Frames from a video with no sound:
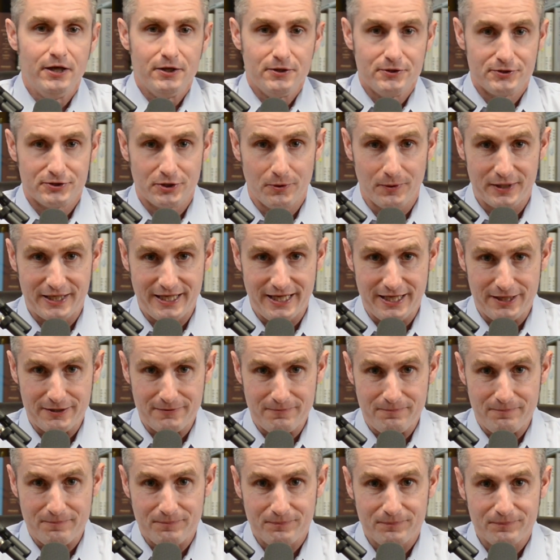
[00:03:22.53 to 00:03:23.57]
So
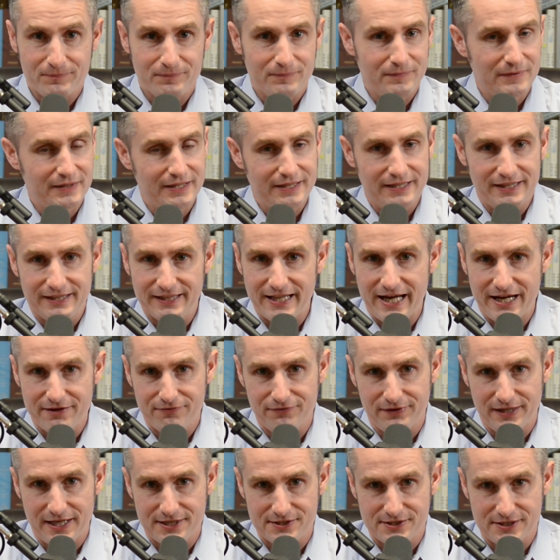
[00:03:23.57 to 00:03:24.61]
again,
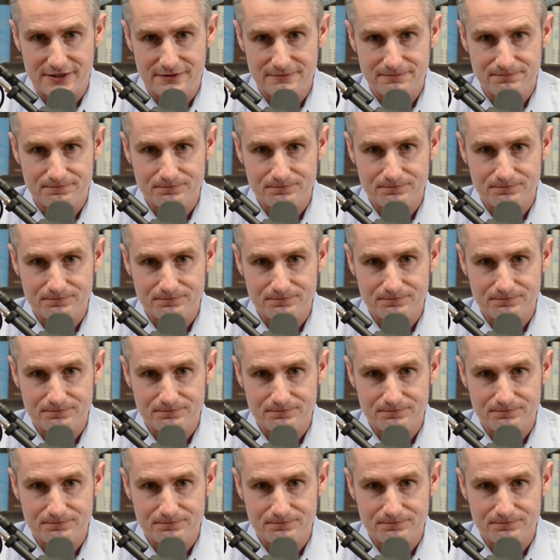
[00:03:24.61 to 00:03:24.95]
life lesson.